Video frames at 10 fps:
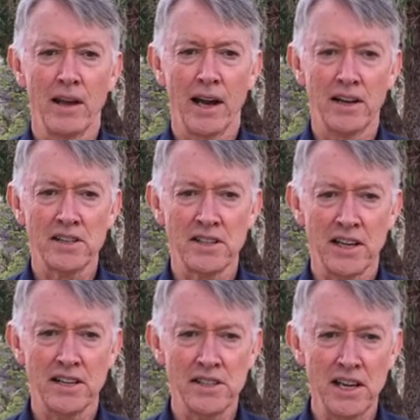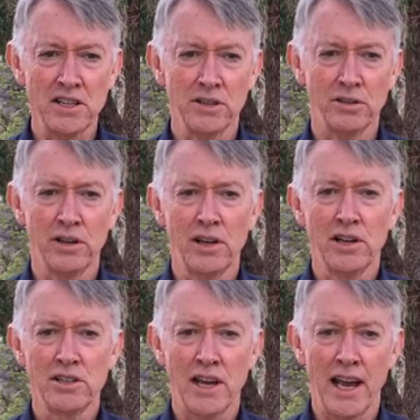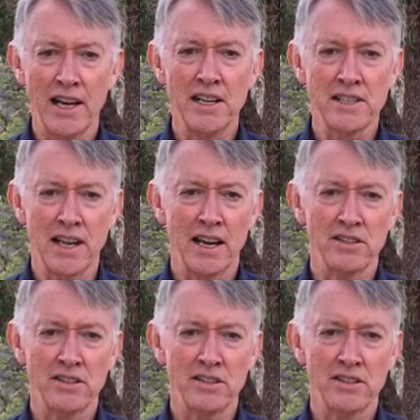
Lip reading: And it's essential to any sound